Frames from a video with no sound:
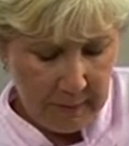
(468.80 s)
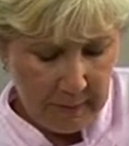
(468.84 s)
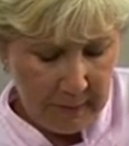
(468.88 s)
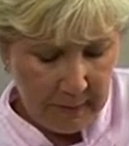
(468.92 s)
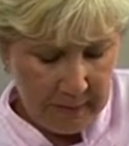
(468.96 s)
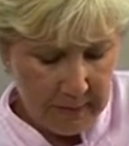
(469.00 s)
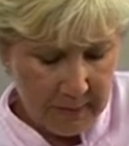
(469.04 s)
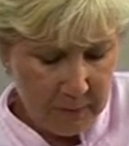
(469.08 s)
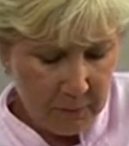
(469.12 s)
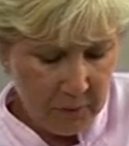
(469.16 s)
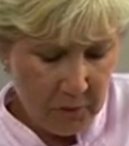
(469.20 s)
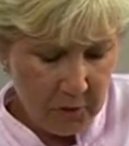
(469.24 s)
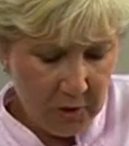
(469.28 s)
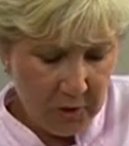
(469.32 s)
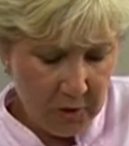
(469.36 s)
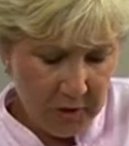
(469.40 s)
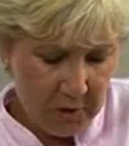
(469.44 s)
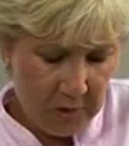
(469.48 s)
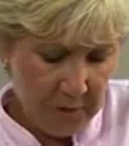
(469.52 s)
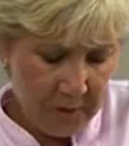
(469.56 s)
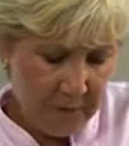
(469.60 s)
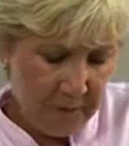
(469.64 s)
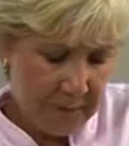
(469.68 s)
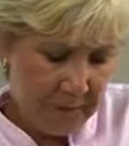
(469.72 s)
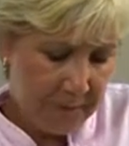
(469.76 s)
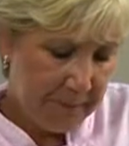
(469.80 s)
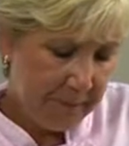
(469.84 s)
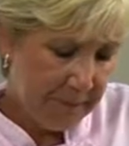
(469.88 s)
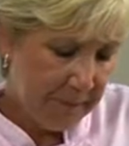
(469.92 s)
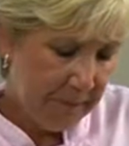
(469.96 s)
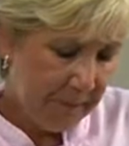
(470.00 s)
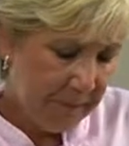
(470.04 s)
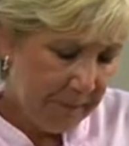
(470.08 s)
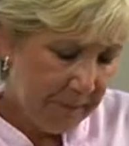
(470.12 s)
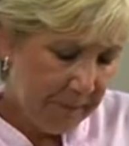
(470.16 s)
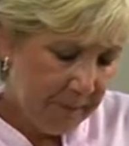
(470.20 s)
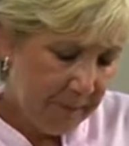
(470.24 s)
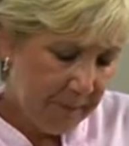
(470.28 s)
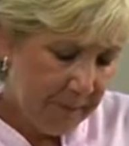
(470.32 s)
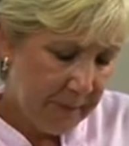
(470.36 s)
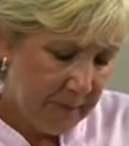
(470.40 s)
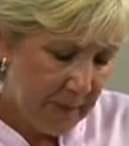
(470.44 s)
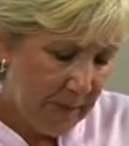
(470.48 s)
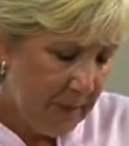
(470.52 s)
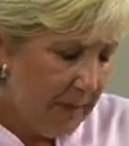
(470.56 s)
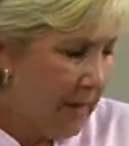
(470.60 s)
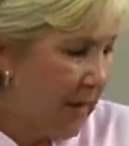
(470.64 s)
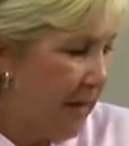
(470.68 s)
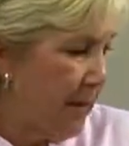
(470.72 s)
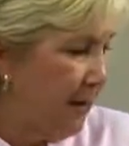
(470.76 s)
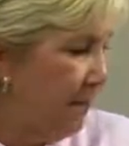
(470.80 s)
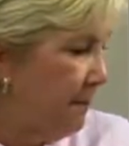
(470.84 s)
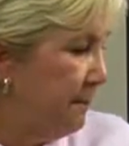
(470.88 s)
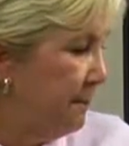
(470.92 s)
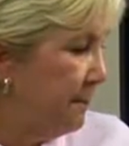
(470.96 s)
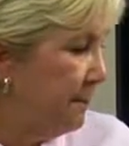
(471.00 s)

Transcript: it makes it more tender. Okay.